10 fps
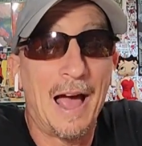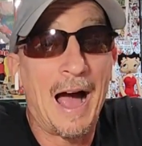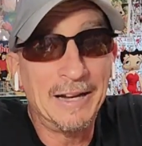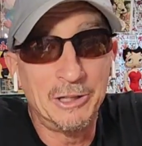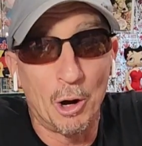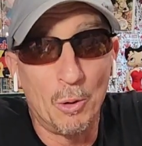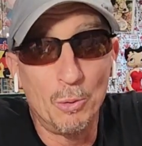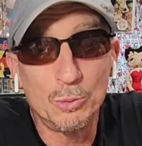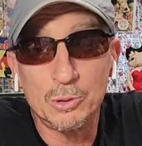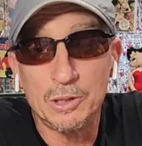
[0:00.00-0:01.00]
I
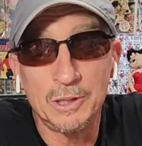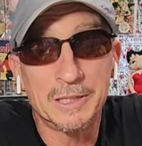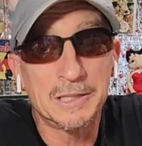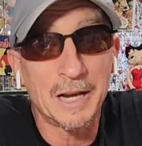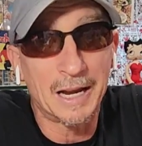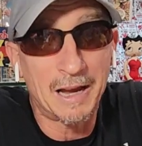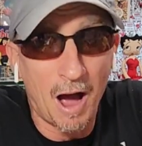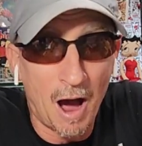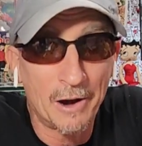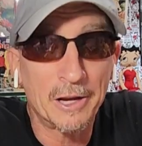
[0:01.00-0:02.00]
don't. This is an
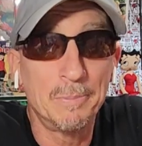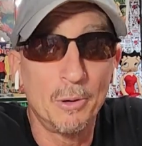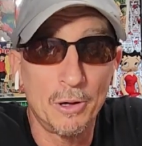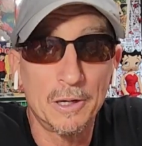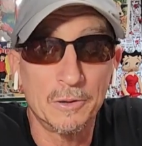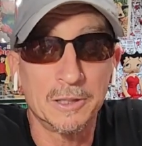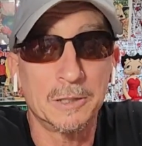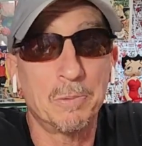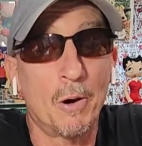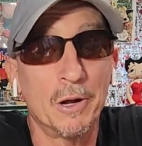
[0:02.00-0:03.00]
iconic book. This
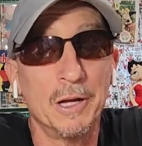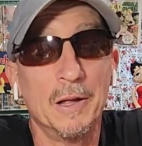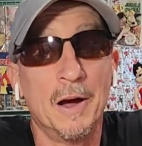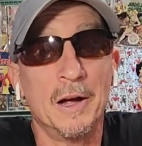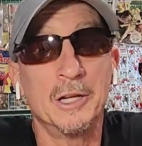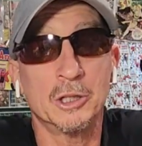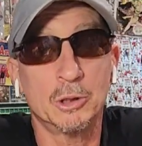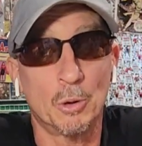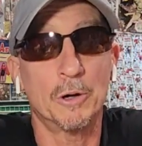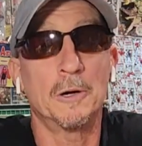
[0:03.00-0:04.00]
is part of a
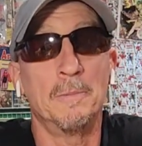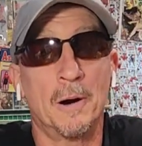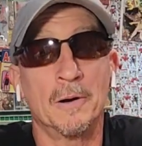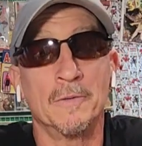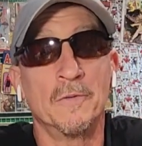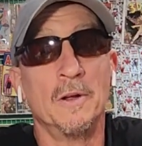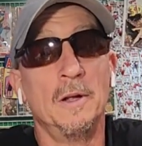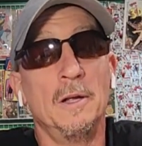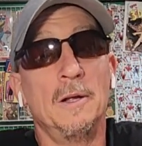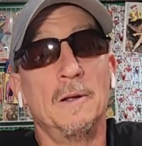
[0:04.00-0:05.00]
historical part of
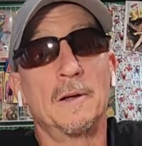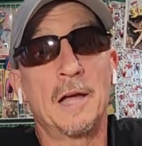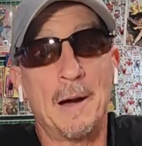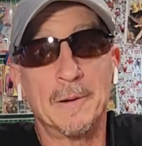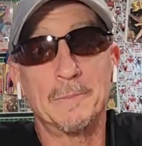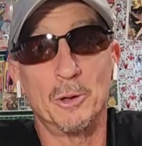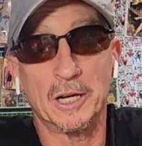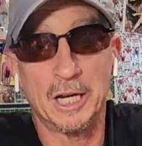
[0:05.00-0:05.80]
comic book